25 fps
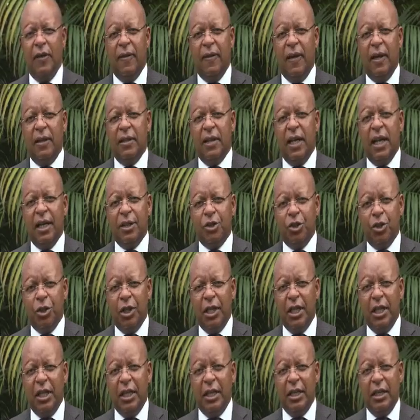that
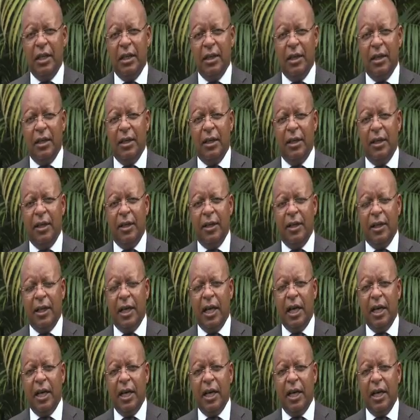actually uh,